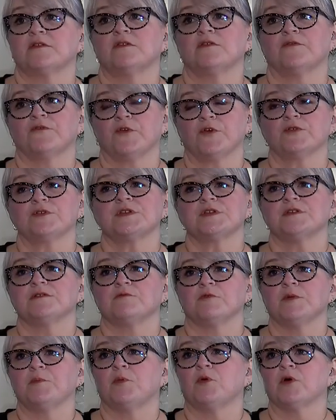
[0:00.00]
The first
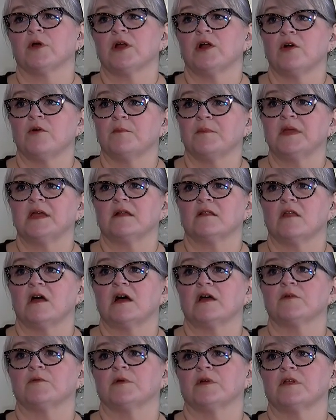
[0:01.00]
report helped me a
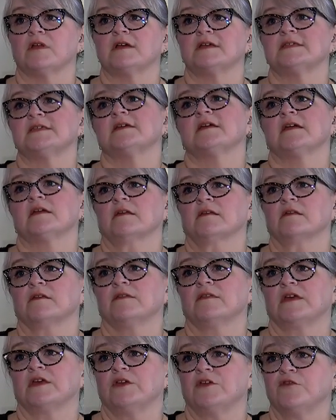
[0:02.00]
lot realizing
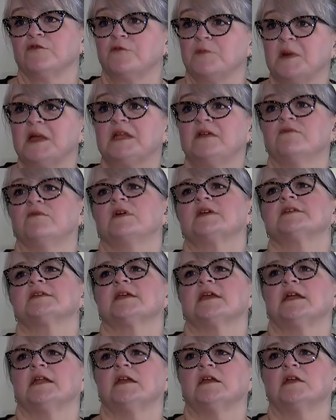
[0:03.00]
that you've been
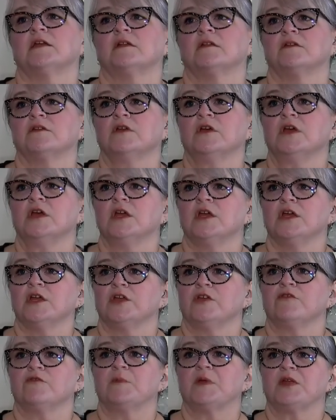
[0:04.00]
investigating and
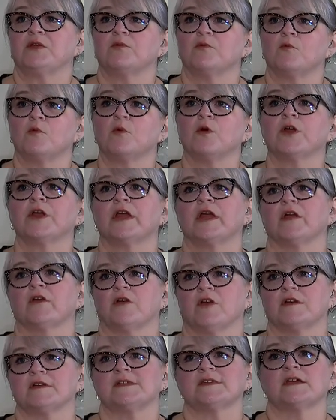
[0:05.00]
you've been working
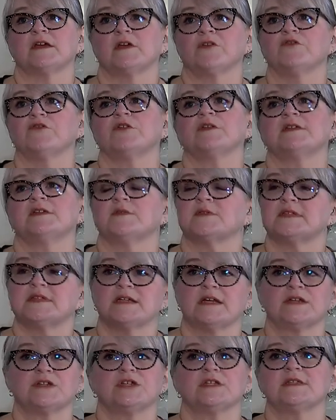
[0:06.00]
across the country, so it's
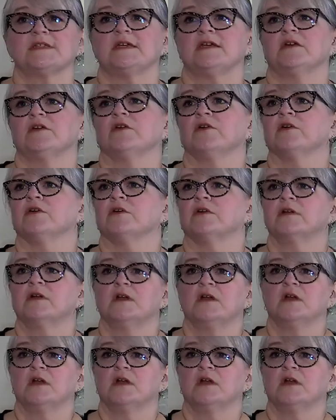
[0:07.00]
not just here.